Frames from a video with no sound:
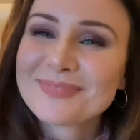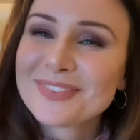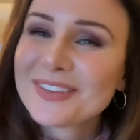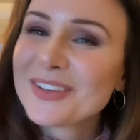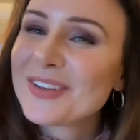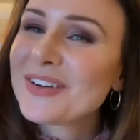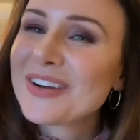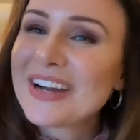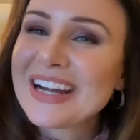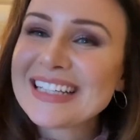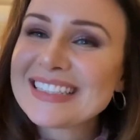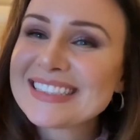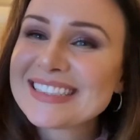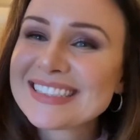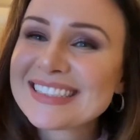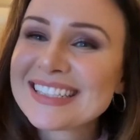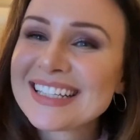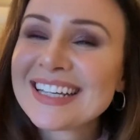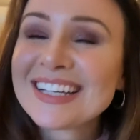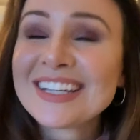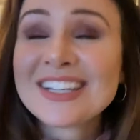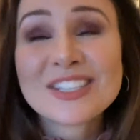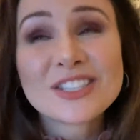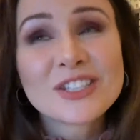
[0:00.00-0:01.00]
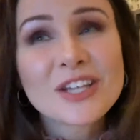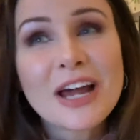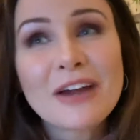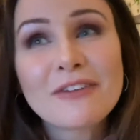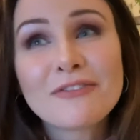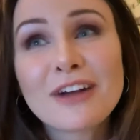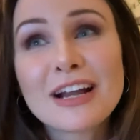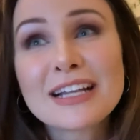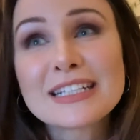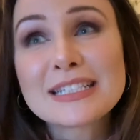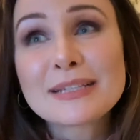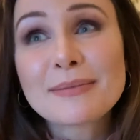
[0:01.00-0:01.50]
Great. So I
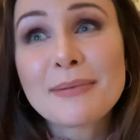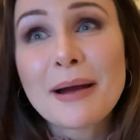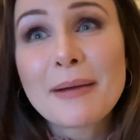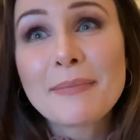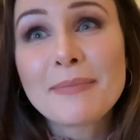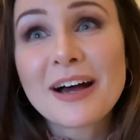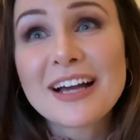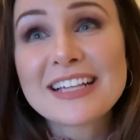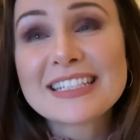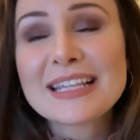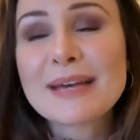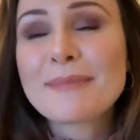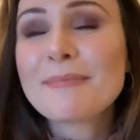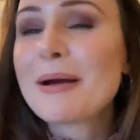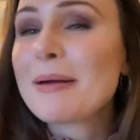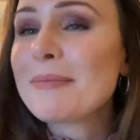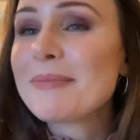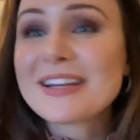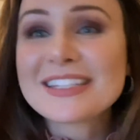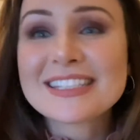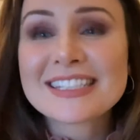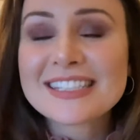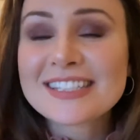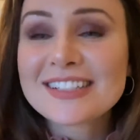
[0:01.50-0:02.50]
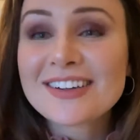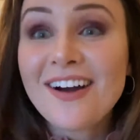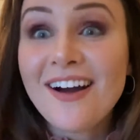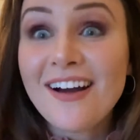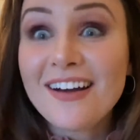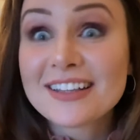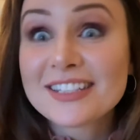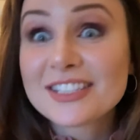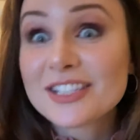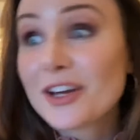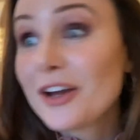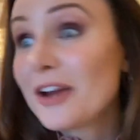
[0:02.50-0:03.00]
run to my bus, and my bus is
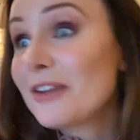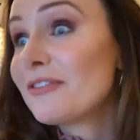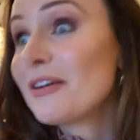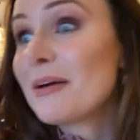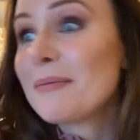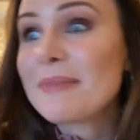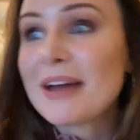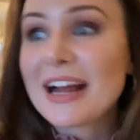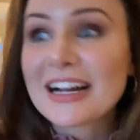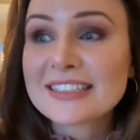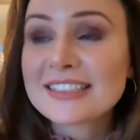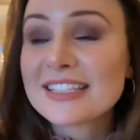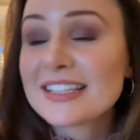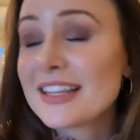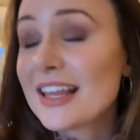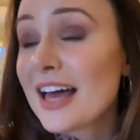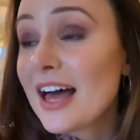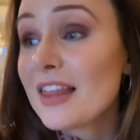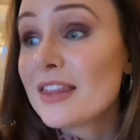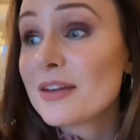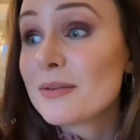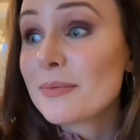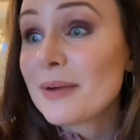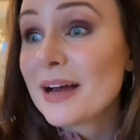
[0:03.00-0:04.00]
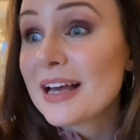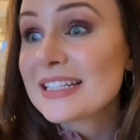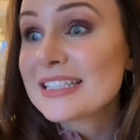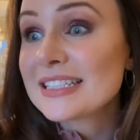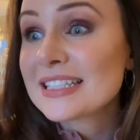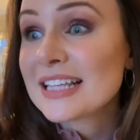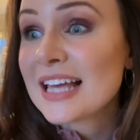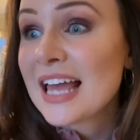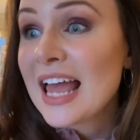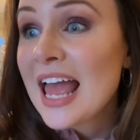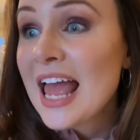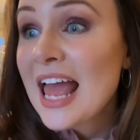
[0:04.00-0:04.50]
gone. So I run back to the other bus
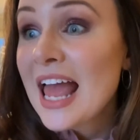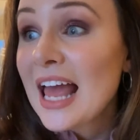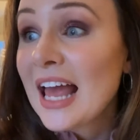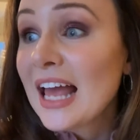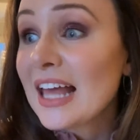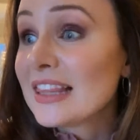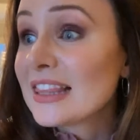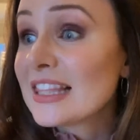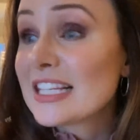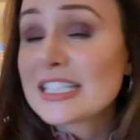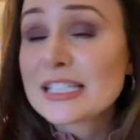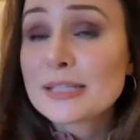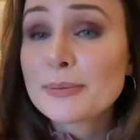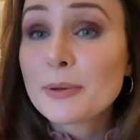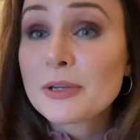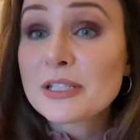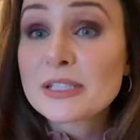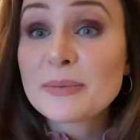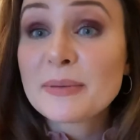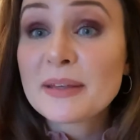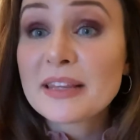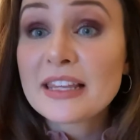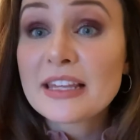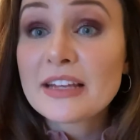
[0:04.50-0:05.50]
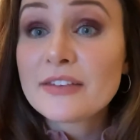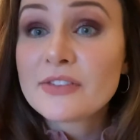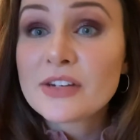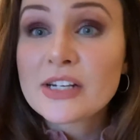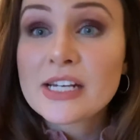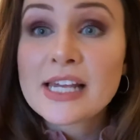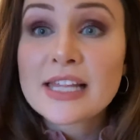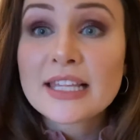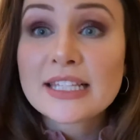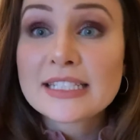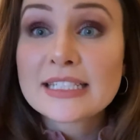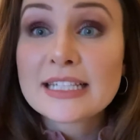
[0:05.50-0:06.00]
that's supposed to be
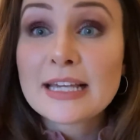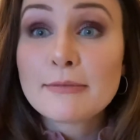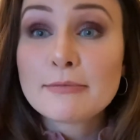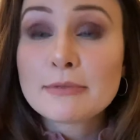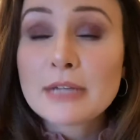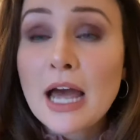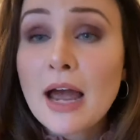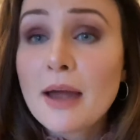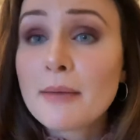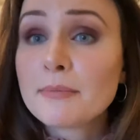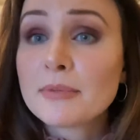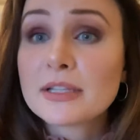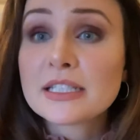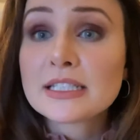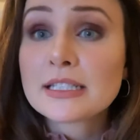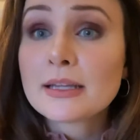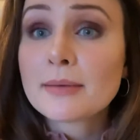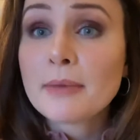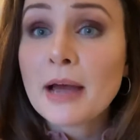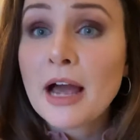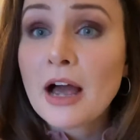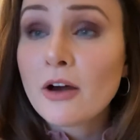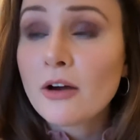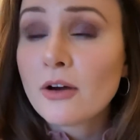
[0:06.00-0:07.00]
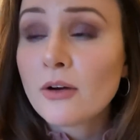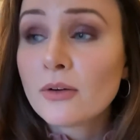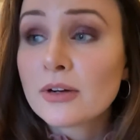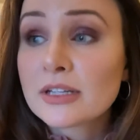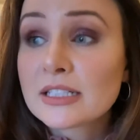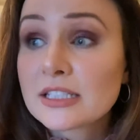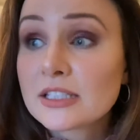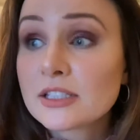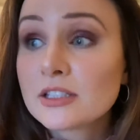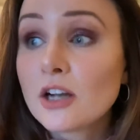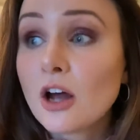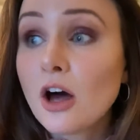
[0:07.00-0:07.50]
leaving at the same time, but somehow
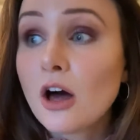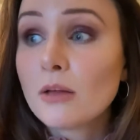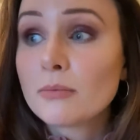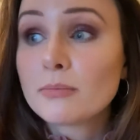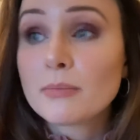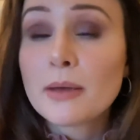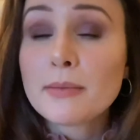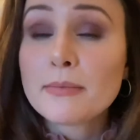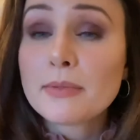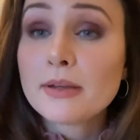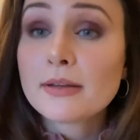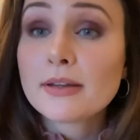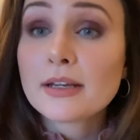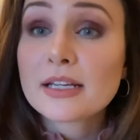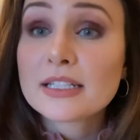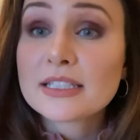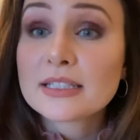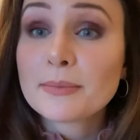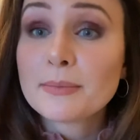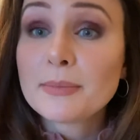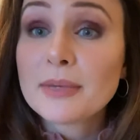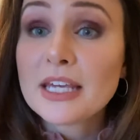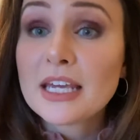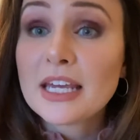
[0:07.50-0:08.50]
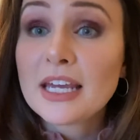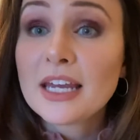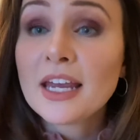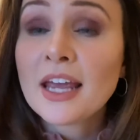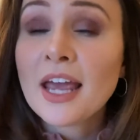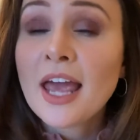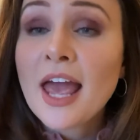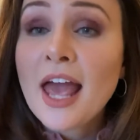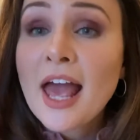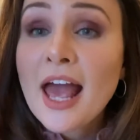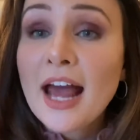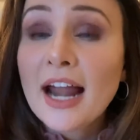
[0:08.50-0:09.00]
it stalled, maybe because of me.